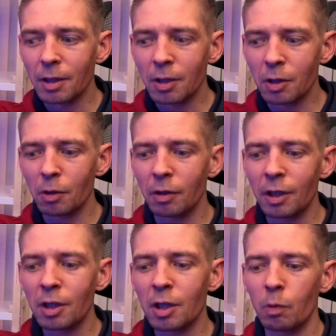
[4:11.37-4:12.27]
So
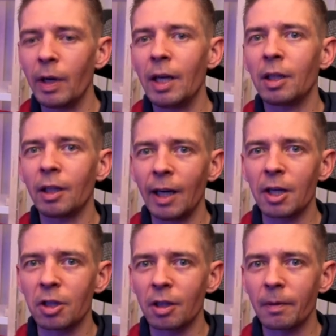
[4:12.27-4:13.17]
this is where it
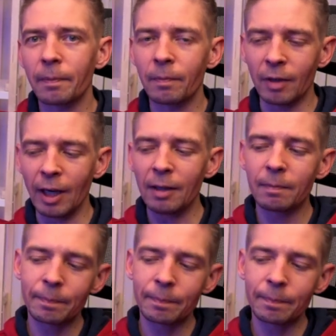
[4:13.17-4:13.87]
crashed, right?